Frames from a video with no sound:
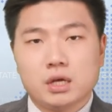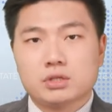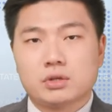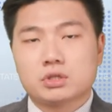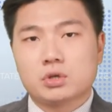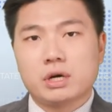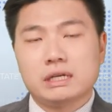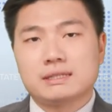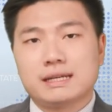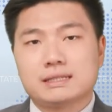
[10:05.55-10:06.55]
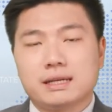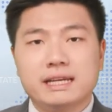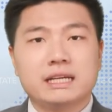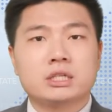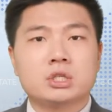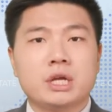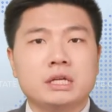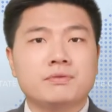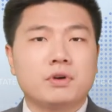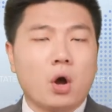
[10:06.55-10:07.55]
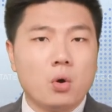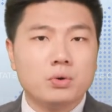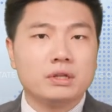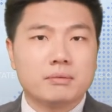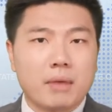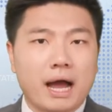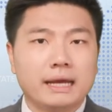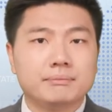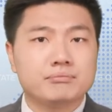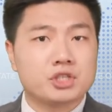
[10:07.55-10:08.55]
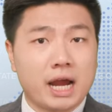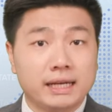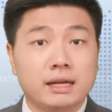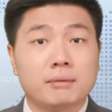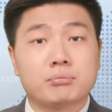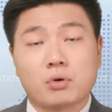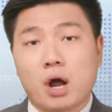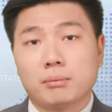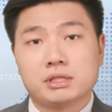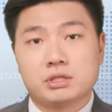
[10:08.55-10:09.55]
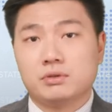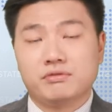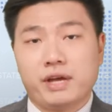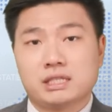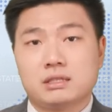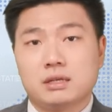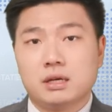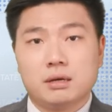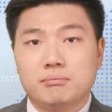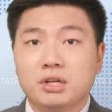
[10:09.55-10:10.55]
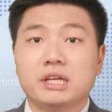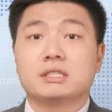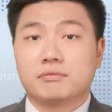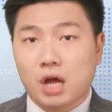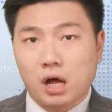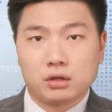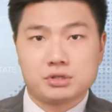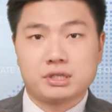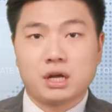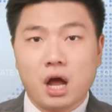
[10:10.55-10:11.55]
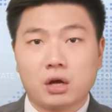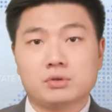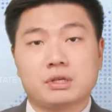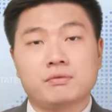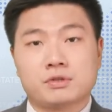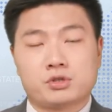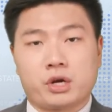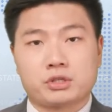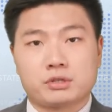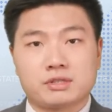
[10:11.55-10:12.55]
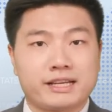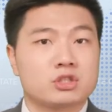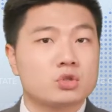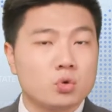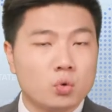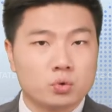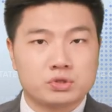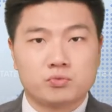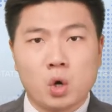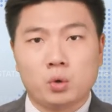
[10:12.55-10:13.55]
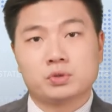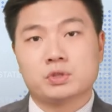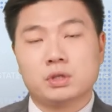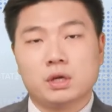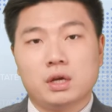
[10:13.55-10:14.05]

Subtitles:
So the story is that in exchange for owning the mine, China promised to invest billions of dollars in Congo's infrastructures, like schools and roads.